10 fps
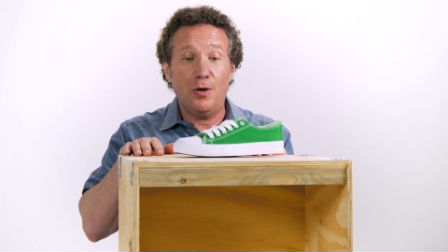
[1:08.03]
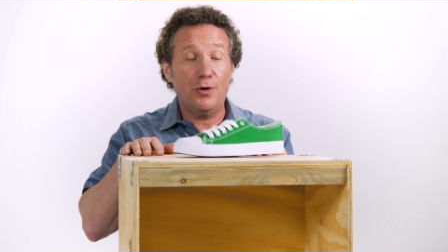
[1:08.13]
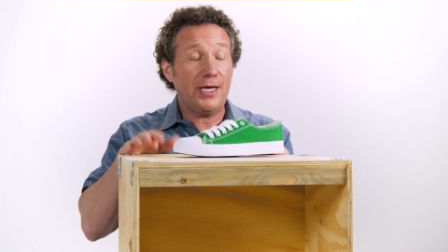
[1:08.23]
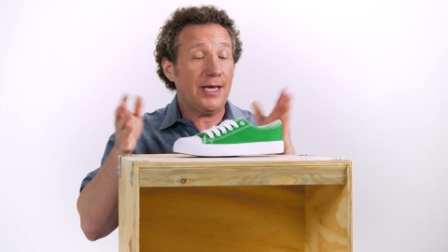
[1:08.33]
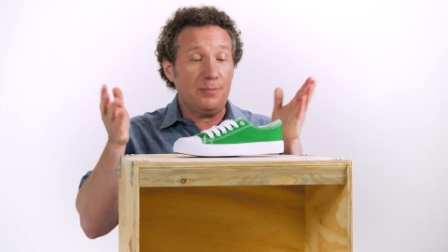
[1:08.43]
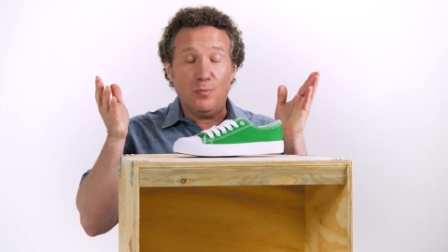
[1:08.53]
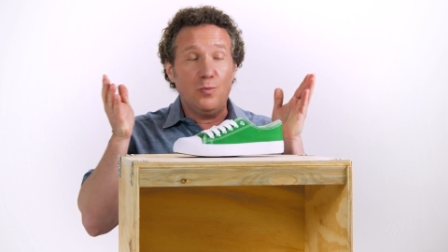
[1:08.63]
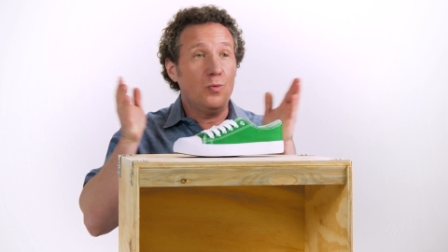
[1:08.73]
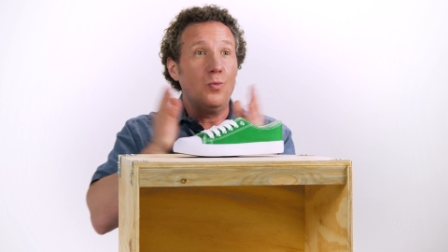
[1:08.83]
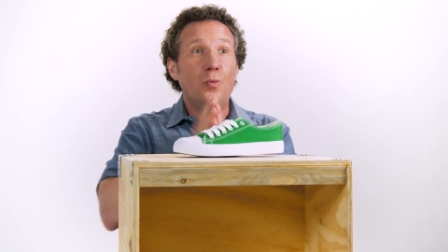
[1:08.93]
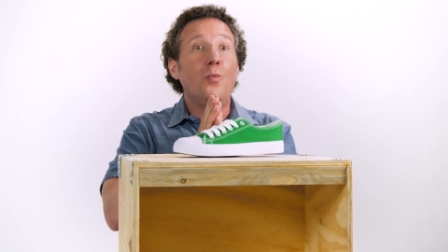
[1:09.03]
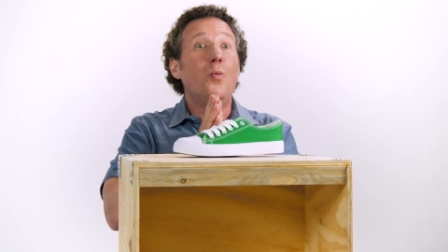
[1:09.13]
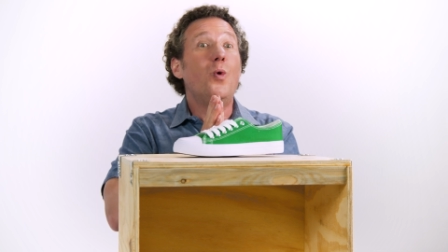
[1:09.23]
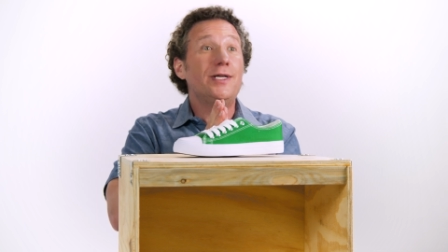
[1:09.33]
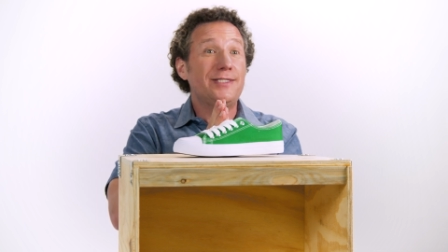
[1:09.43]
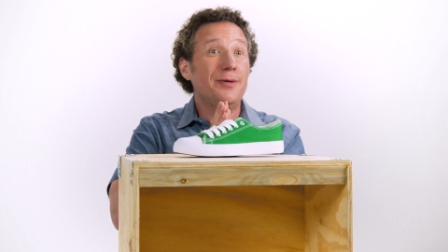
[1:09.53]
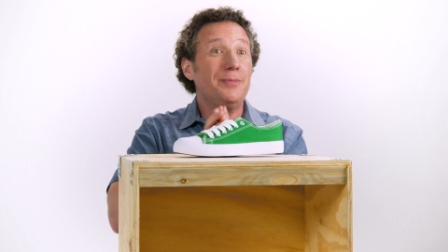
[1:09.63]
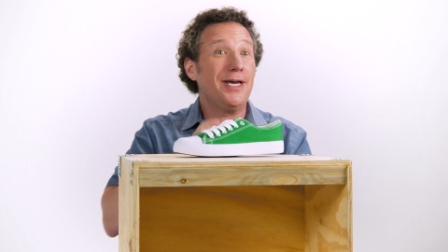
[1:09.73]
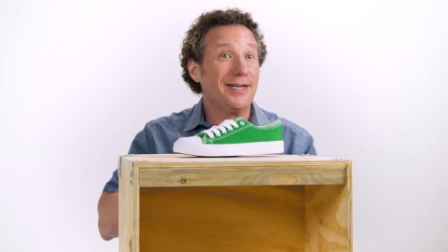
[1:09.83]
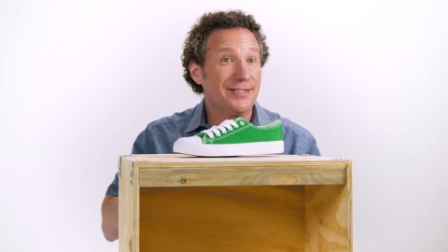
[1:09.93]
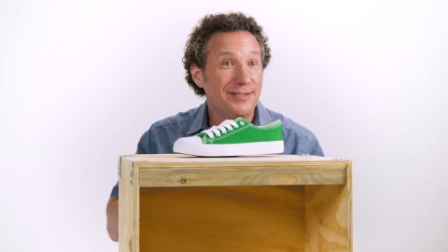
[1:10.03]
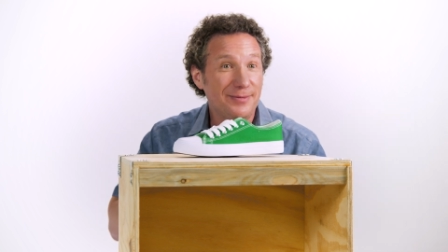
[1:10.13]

Okay, what's up next?